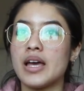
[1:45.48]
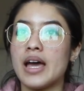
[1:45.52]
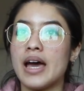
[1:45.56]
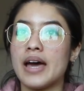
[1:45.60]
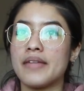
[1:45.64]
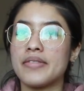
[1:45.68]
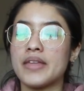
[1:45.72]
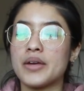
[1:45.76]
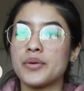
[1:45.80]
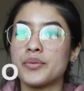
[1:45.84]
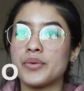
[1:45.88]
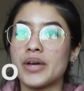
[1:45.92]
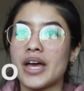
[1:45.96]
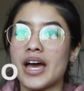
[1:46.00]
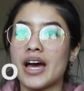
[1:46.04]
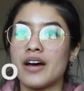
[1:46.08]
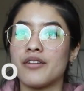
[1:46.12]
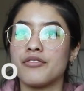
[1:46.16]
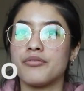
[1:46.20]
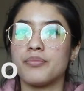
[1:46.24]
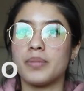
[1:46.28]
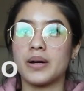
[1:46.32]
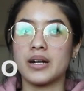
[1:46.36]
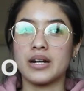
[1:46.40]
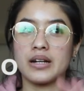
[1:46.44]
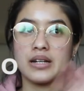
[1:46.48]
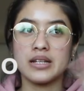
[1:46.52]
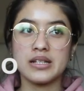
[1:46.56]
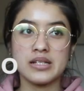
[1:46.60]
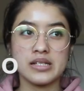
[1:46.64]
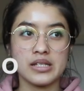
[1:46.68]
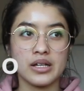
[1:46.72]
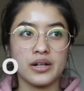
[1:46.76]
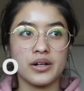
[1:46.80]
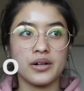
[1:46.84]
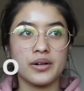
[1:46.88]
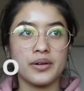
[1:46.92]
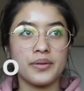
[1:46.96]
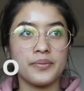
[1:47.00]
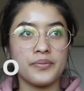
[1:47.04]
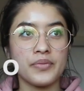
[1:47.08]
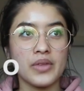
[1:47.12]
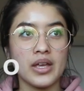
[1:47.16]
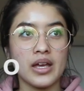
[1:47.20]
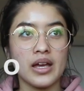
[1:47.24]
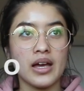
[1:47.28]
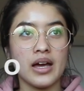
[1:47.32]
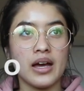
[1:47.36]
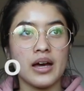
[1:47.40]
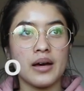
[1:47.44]
And then we have Paradiso.
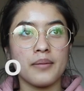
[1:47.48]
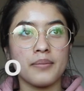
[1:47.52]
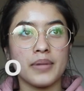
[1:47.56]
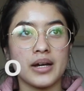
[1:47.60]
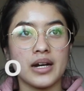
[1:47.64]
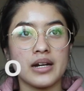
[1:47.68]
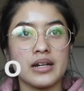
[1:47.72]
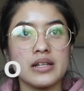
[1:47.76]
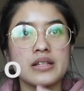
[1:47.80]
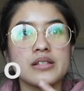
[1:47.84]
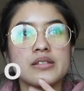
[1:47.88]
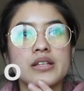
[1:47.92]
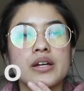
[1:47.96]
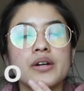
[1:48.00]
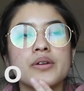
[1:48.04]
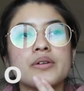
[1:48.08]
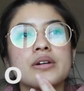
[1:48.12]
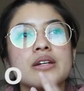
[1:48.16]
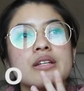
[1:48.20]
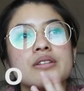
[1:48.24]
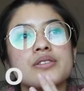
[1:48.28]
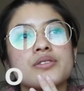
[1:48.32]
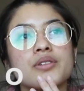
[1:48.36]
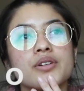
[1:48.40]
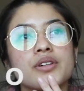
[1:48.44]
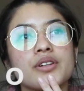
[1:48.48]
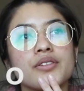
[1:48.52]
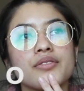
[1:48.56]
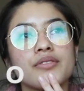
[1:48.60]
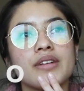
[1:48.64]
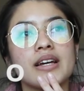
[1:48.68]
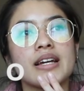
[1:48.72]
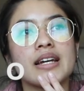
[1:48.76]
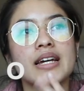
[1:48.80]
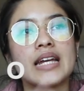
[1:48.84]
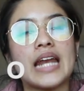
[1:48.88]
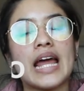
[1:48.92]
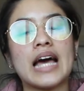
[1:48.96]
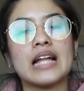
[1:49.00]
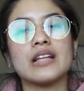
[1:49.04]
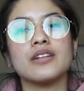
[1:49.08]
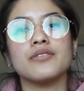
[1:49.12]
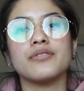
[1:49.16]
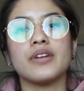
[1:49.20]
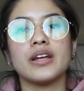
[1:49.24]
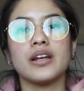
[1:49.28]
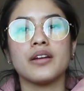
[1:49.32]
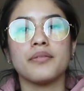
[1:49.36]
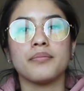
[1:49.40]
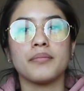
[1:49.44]
Paradiso is sort of like an
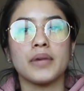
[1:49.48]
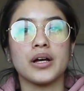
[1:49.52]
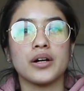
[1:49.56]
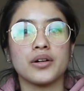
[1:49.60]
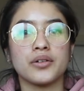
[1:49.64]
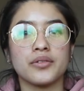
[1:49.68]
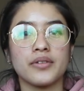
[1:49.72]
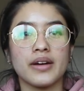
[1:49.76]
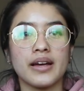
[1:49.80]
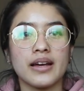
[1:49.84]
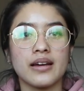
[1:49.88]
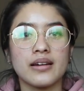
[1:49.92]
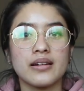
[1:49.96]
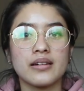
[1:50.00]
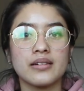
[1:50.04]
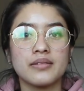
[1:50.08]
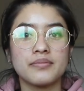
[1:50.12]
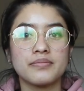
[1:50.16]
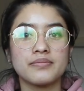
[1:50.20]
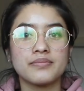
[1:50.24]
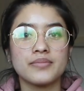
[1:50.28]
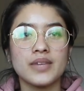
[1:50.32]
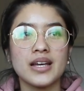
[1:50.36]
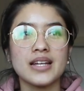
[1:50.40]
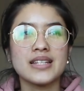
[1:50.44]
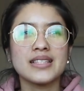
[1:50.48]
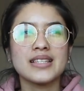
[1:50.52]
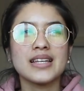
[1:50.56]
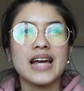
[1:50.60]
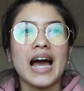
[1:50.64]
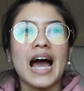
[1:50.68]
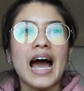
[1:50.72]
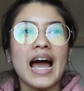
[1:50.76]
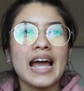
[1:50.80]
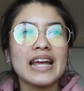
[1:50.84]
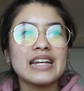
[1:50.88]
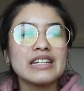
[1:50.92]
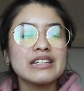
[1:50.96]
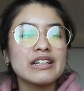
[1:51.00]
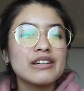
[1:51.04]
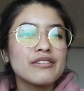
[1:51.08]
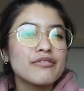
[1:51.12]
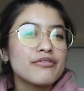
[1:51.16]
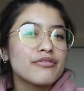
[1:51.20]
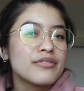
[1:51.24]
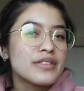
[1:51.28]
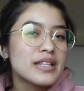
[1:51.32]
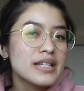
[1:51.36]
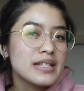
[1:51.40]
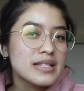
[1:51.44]
elevated Melkweg. It's kind
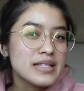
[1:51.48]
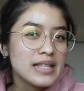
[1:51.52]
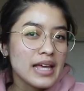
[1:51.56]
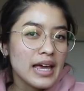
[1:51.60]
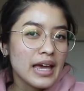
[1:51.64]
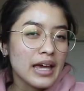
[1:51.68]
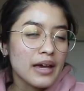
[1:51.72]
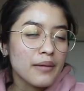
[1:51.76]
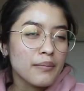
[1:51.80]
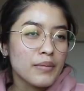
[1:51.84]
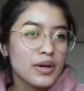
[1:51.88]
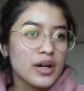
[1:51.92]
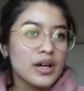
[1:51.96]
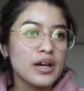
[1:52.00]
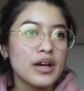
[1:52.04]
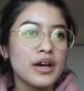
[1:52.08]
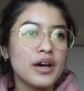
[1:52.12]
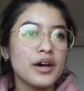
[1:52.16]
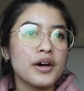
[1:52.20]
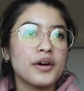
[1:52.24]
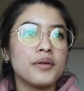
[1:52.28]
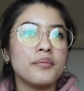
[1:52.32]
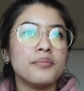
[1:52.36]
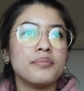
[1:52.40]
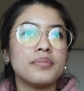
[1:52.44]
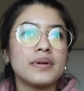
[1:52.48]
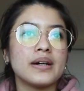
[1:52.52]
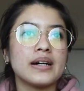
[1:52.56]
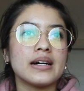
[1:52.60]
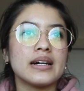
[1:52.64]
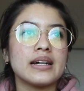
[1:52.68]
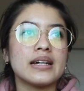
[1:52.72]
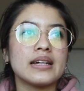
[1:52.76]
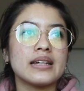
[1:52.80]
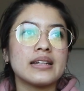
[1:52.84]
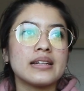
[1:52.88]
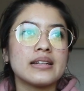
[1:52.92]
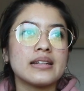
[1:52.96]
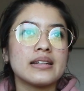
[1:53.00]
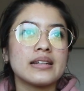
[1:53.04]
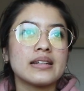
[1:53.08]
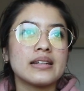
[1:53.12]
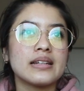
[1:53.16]
of the same, but